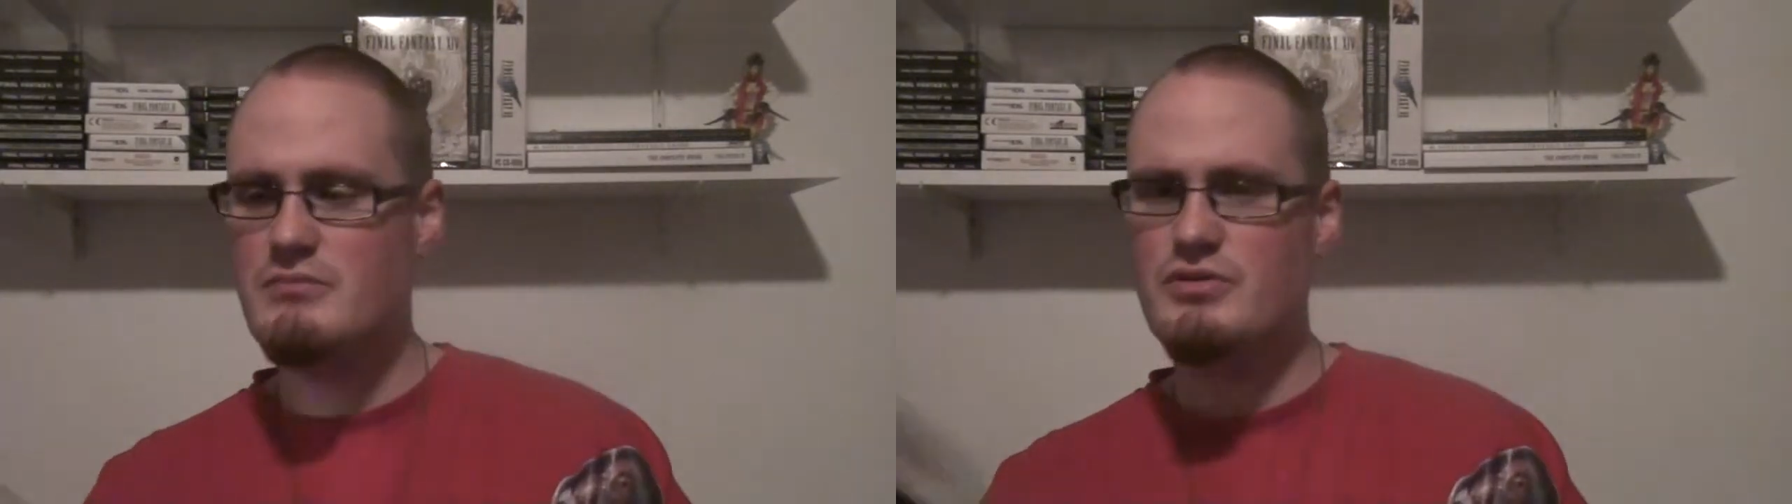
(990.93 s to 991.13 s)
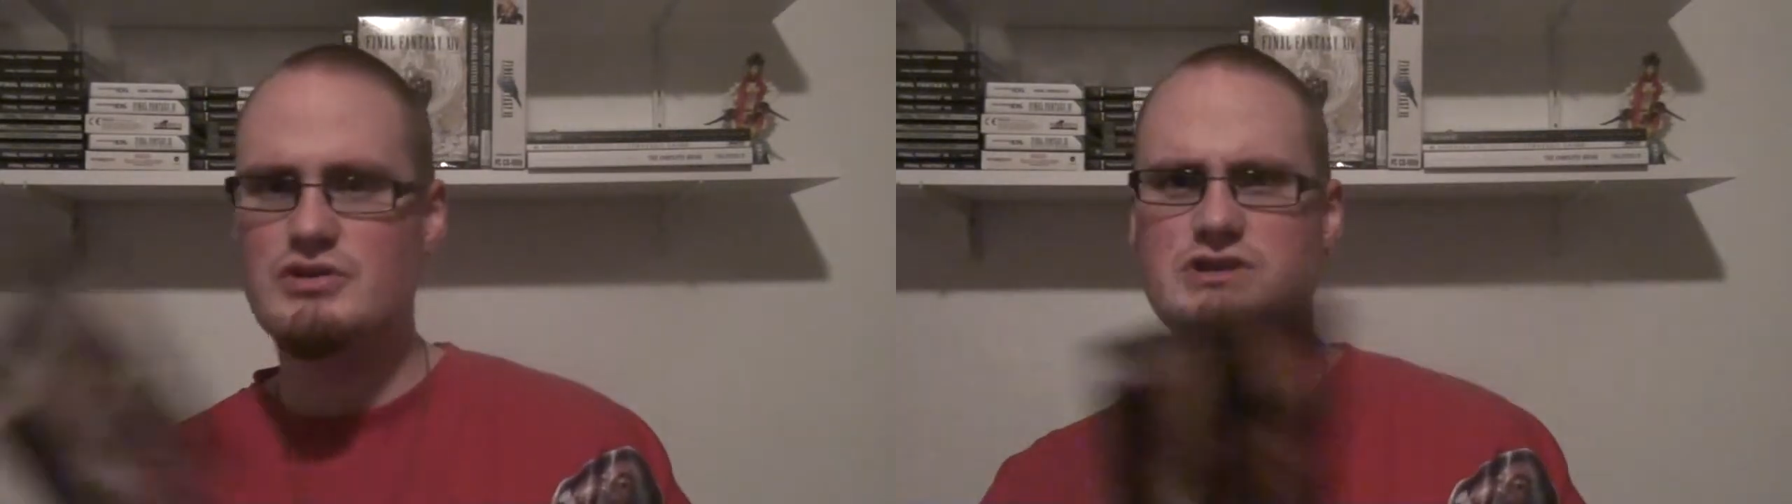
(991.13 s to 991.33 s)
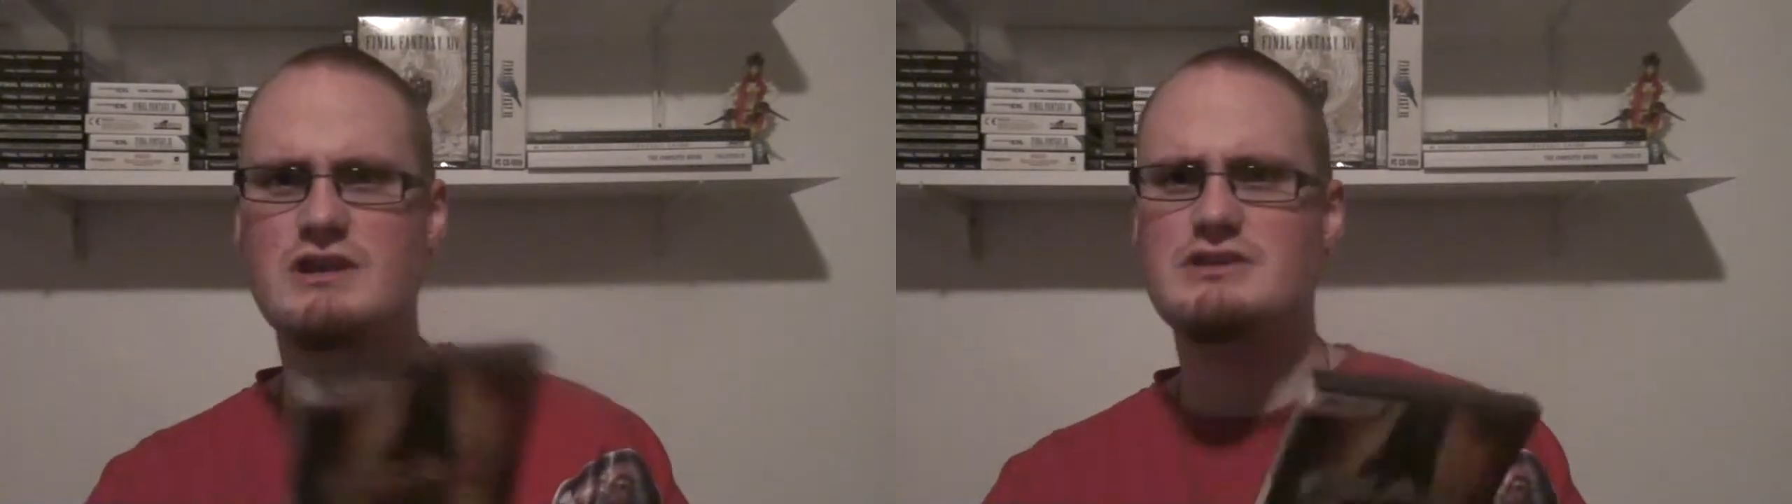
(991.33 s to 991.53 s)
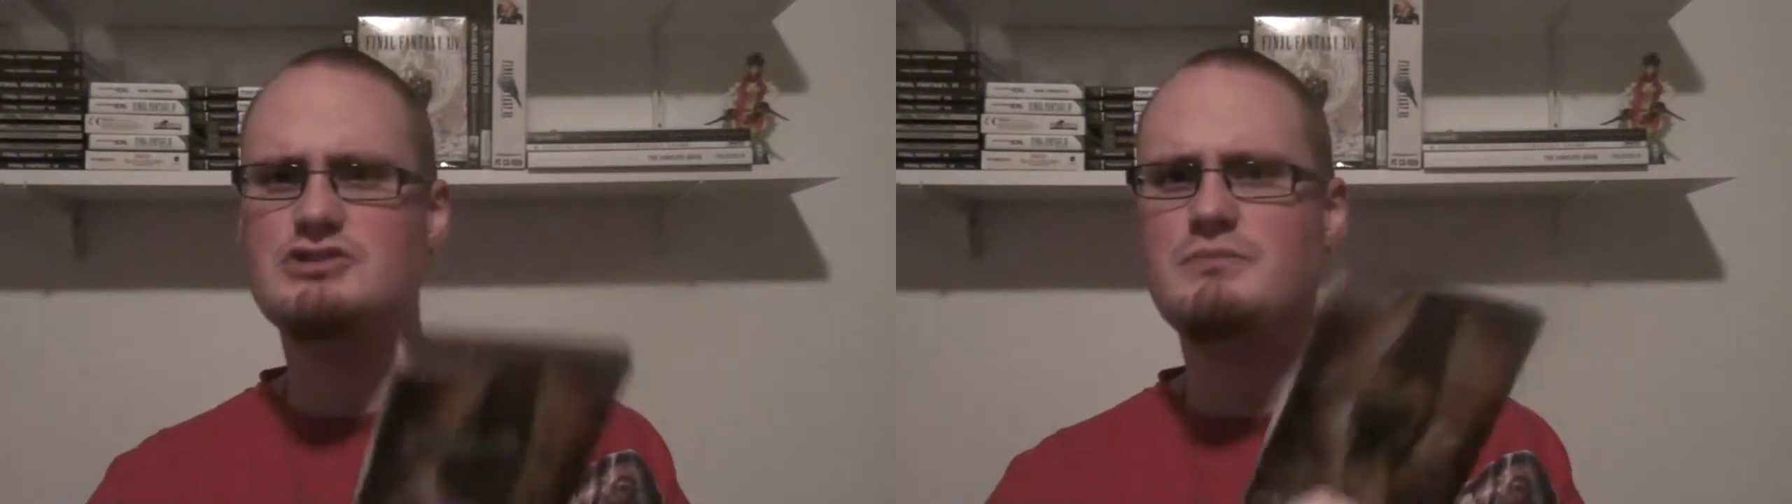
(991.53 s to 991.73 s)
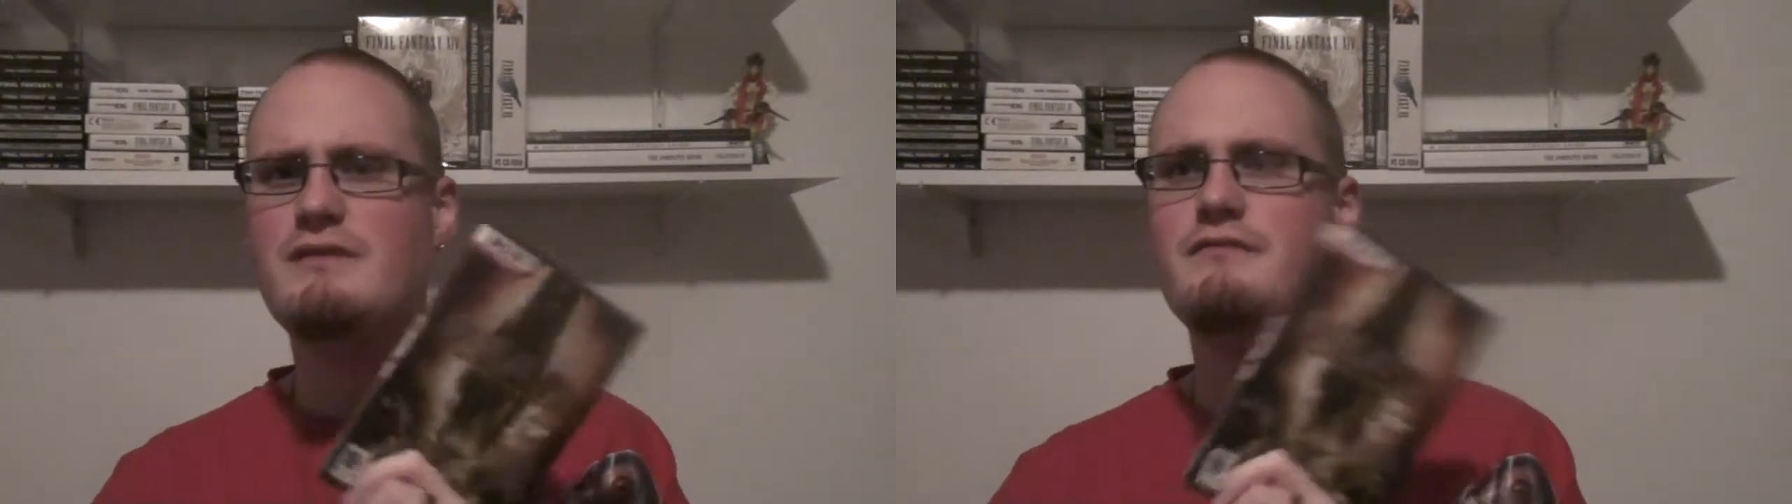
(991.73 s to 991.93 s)
Personally,
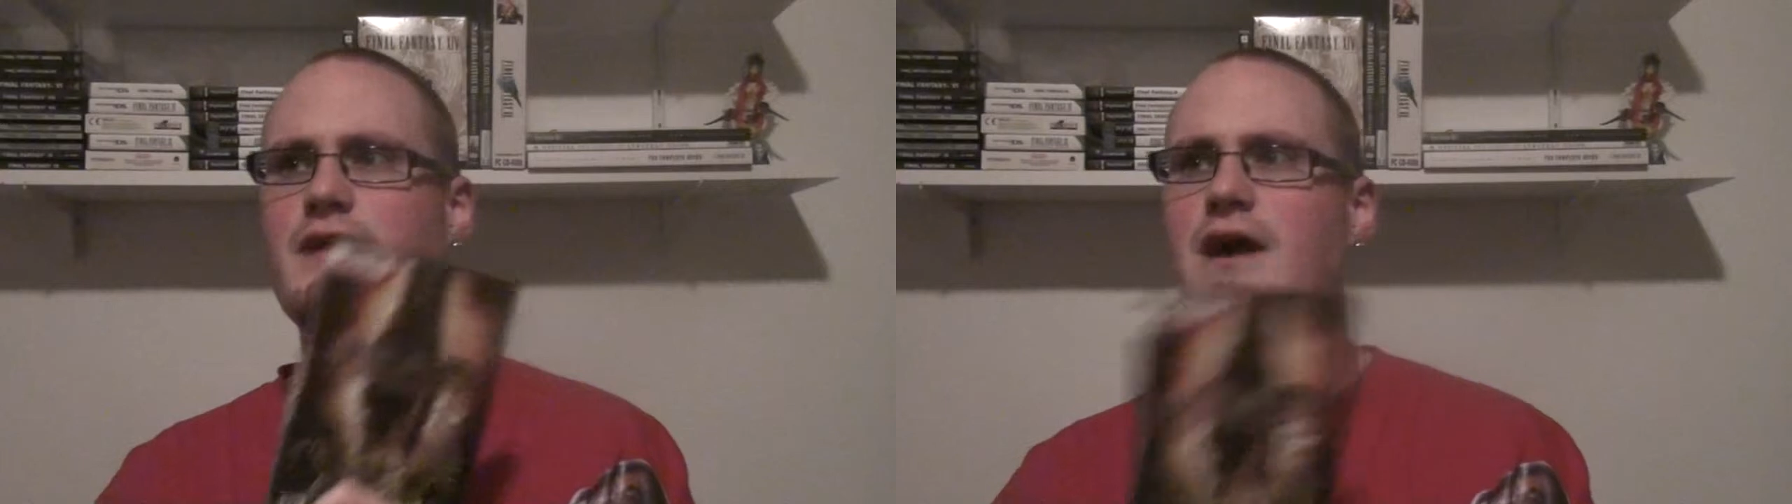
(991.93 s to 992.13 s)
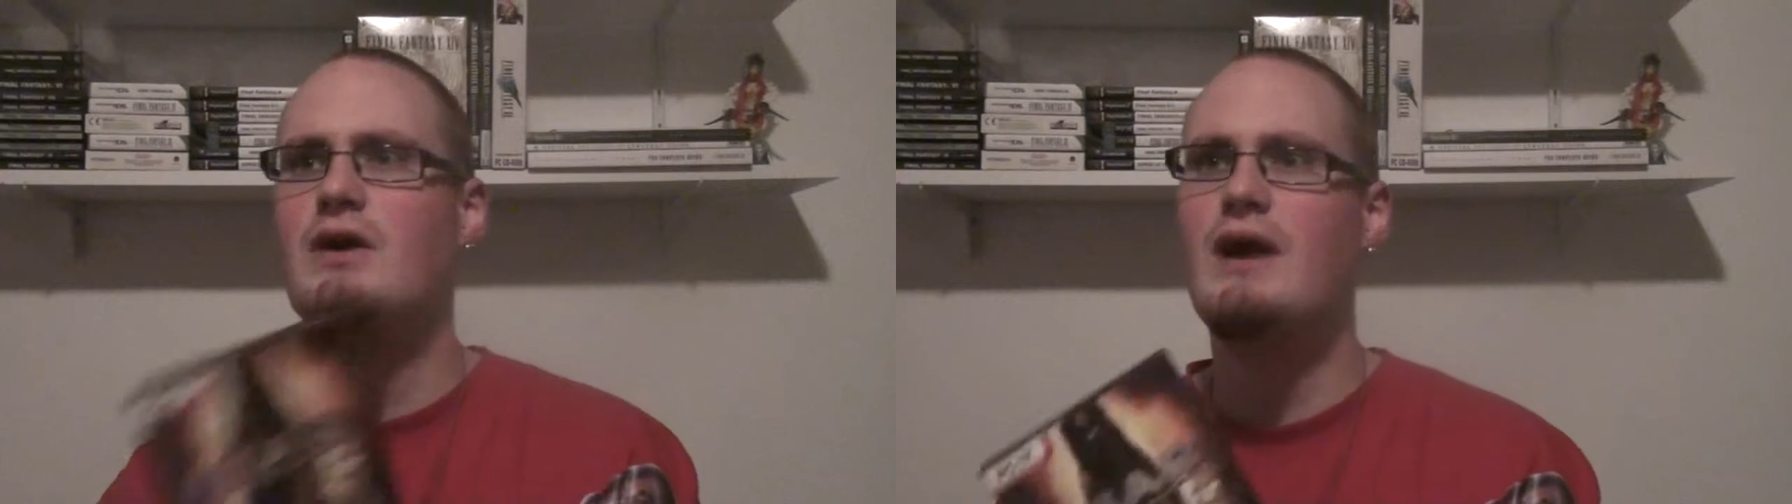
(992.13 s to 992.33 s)
to be fair,